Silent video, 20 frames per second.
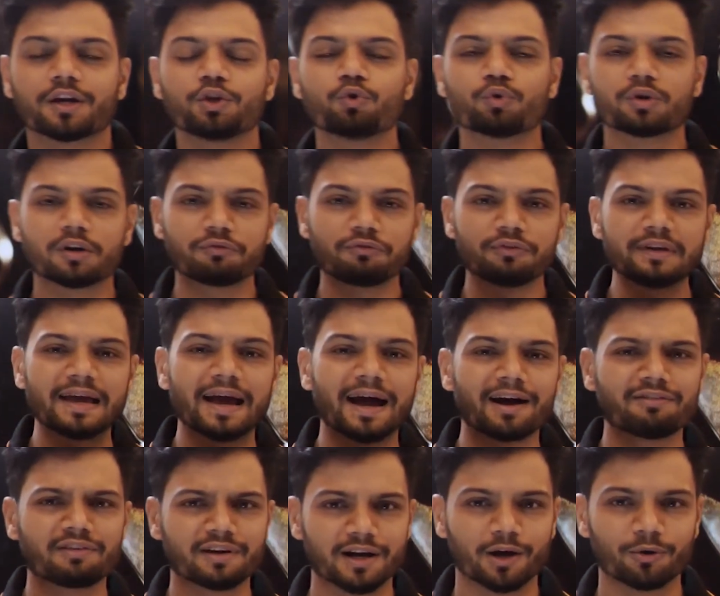you roughly have
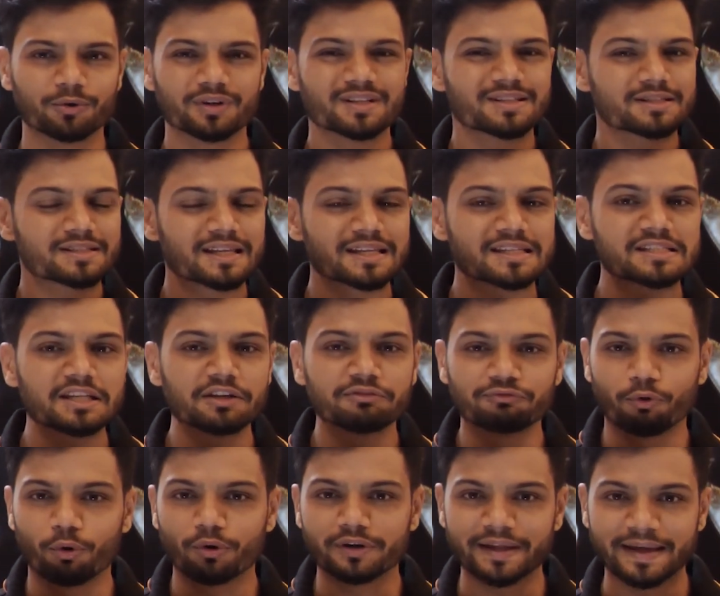around
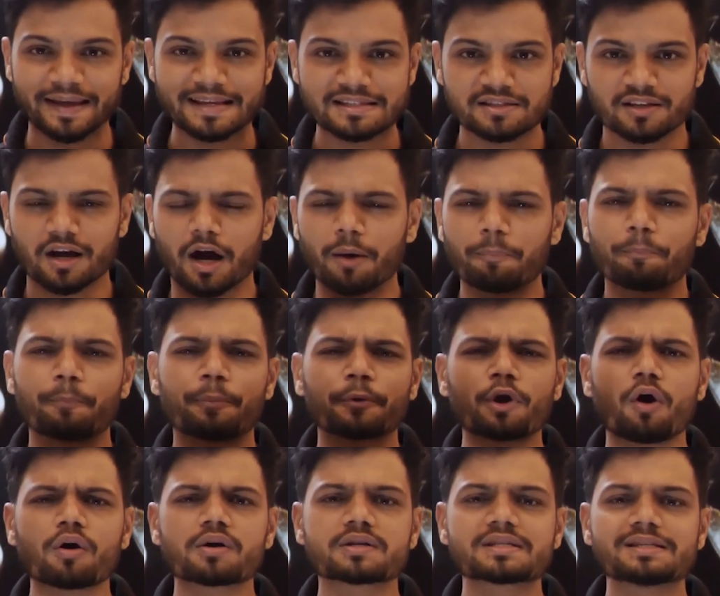64 days,
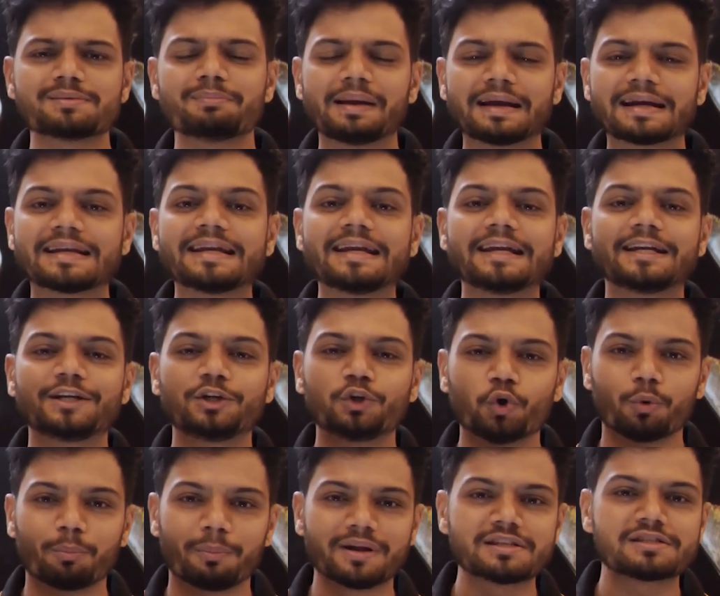approximately 2
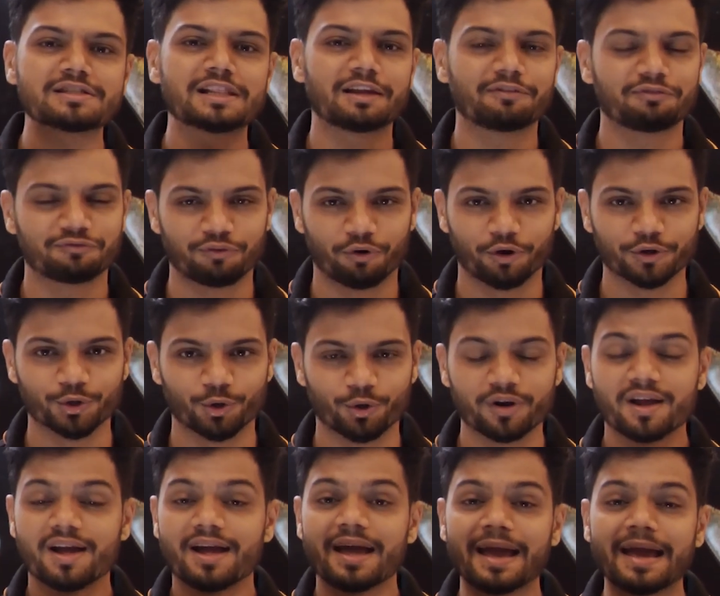months left for
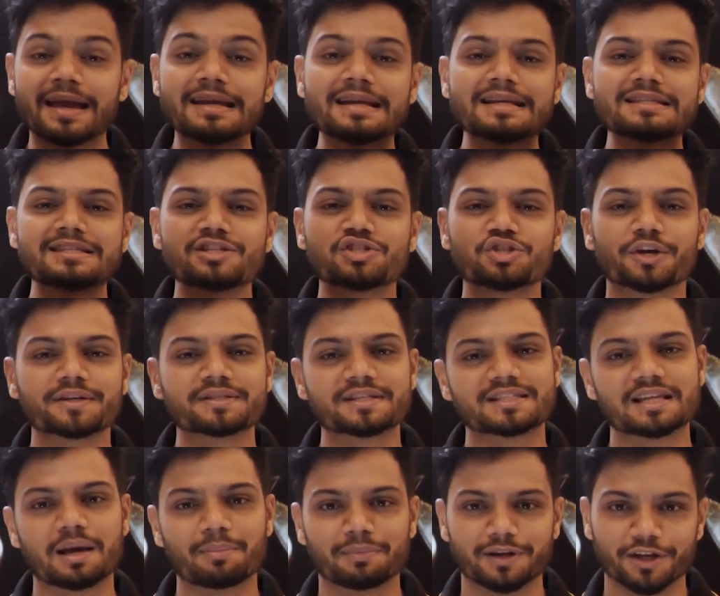your NSEJS
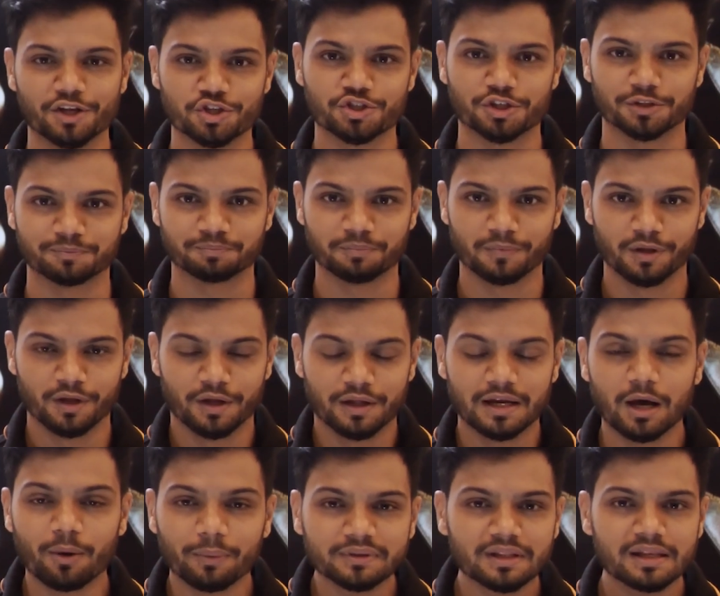examination.
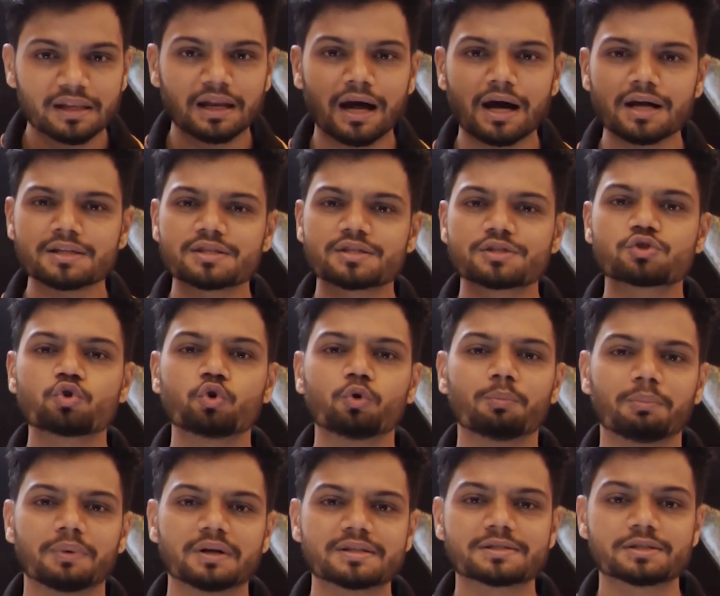Now, in the last 2
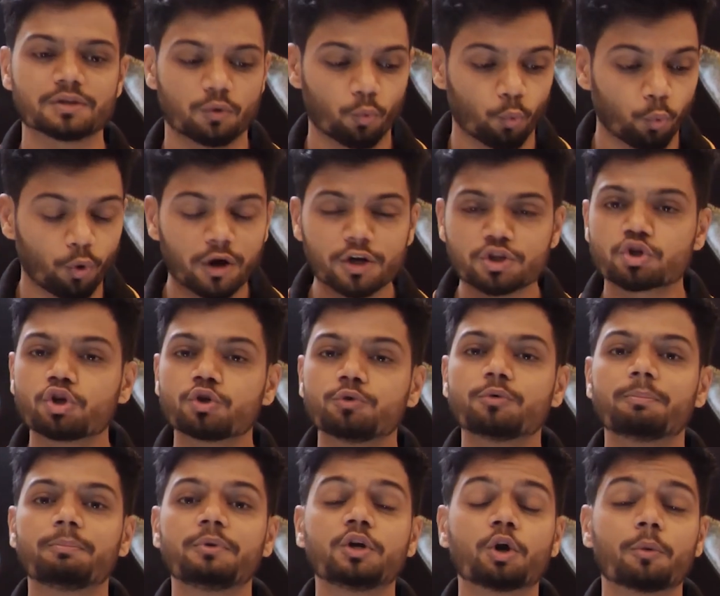months, what
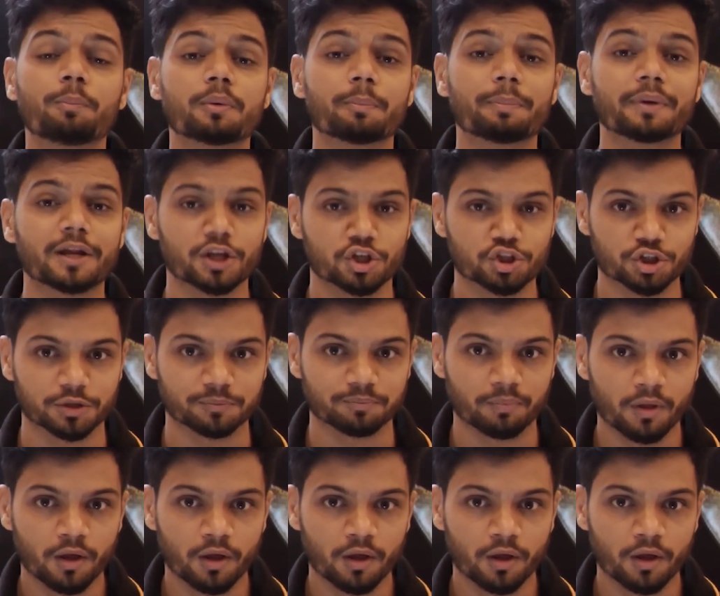should be your preparation?